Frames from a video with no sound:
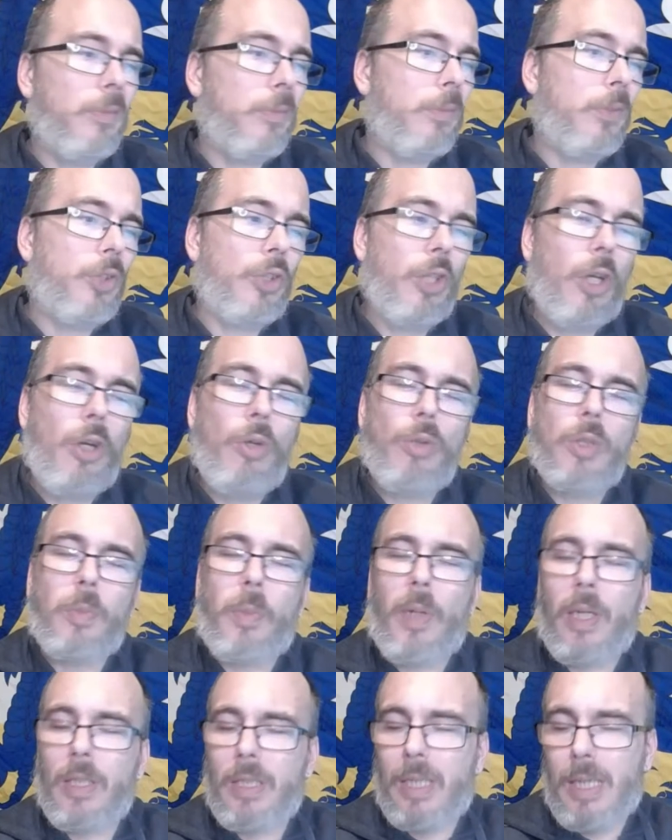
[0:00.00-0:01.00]
Shows,
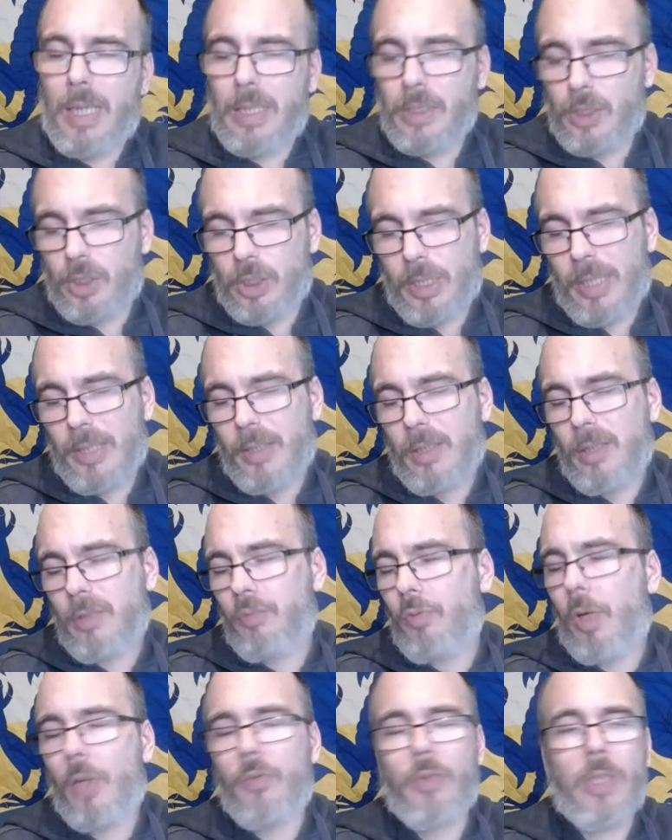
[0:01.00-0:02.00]
podcasts, channels,
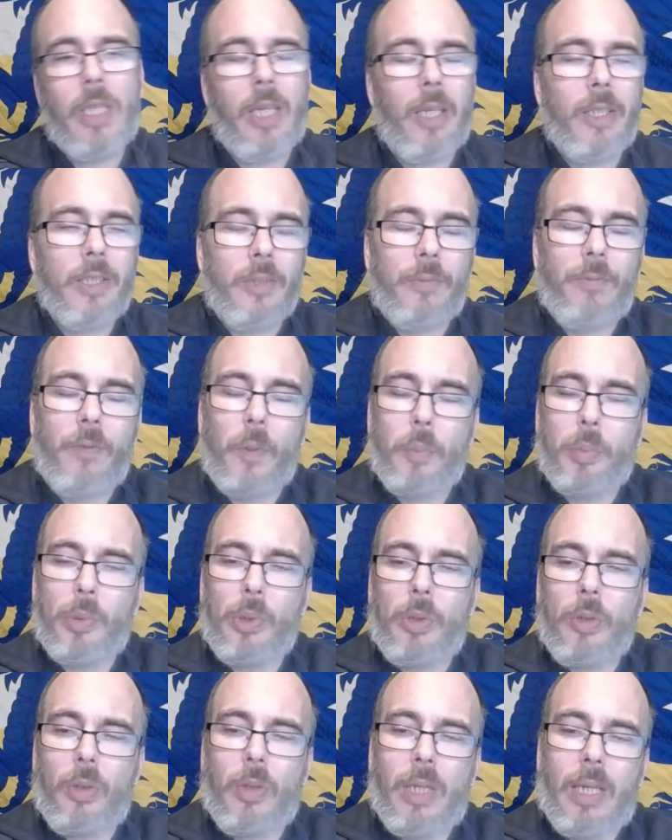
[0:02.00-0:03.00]
Rhodri Giggs and
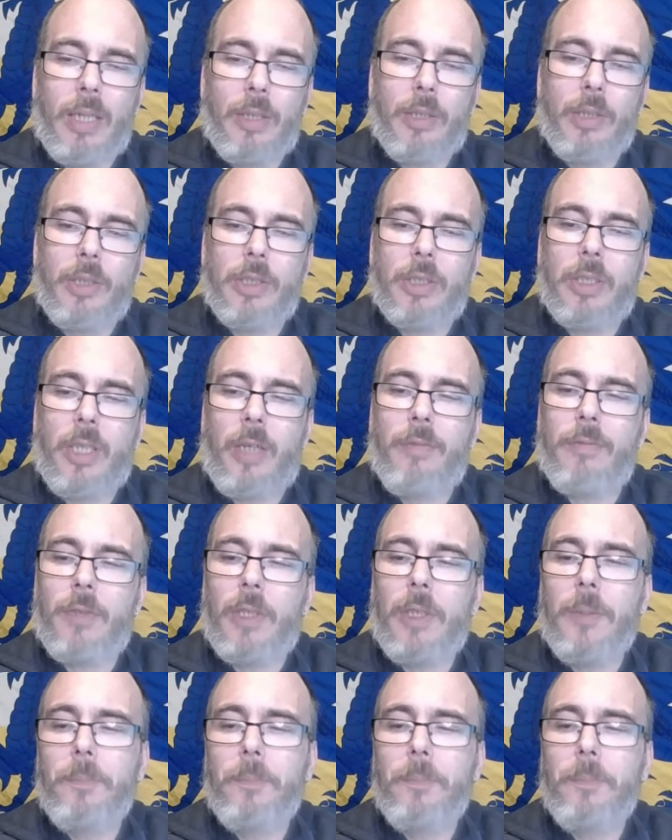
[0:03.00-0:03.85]
football, all that good stuff.